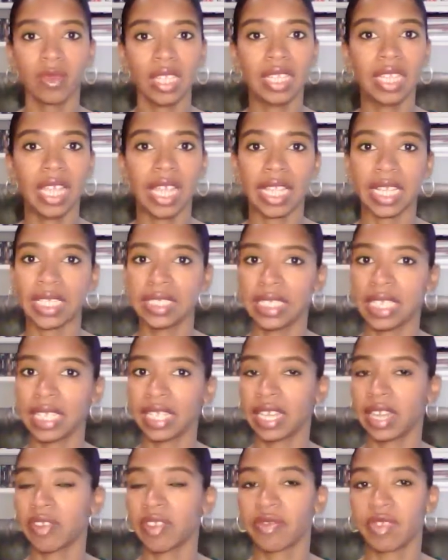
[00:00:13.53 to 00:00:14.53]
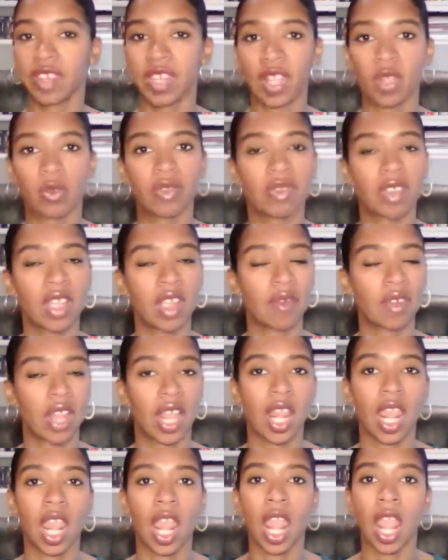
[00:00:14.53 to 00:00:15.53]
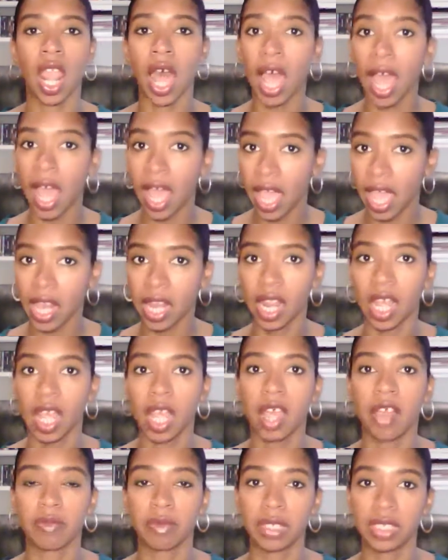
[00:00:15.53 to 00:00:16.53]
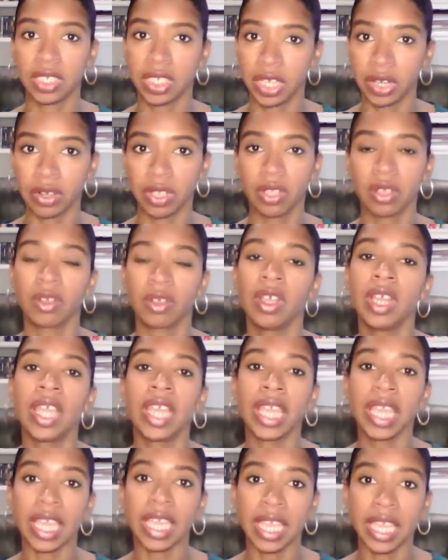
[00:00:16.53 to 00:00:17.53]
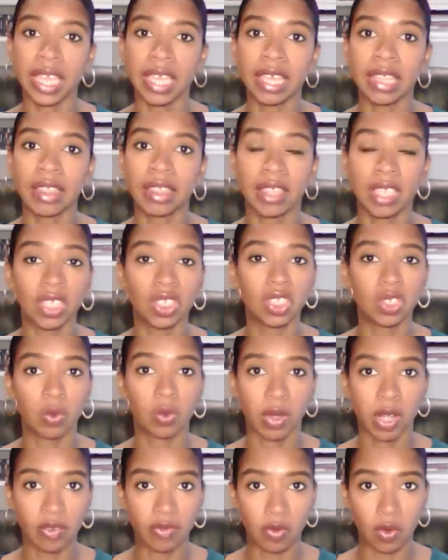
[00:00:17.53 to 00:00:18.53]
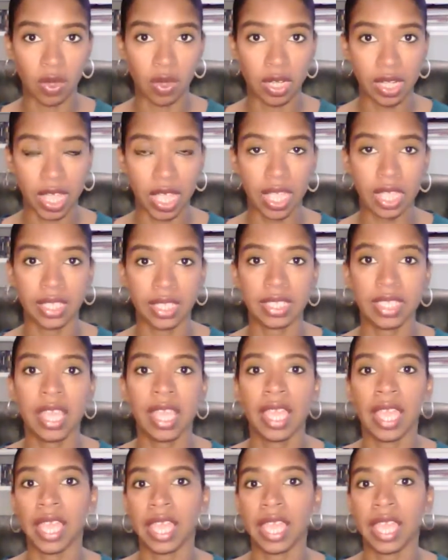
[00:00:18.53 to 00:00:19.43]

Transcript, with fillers: like I said in every video, we've covered a lot of material in these 24 days.